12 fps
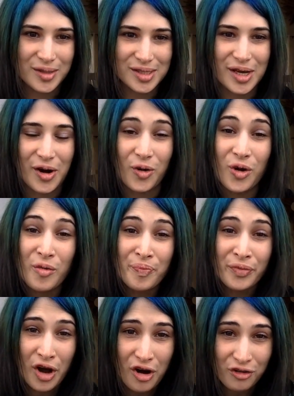So
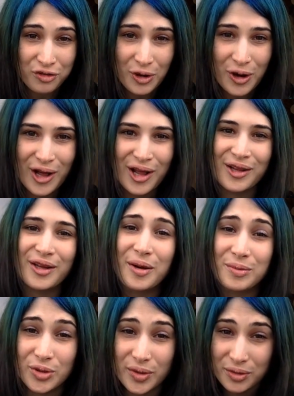overall, I'm
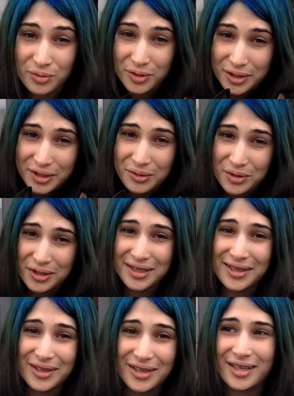doing really, really
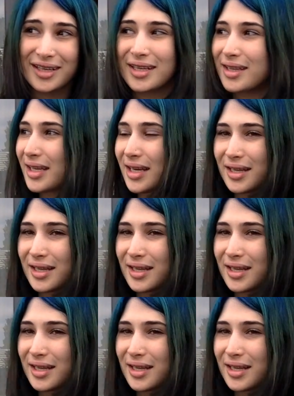good, and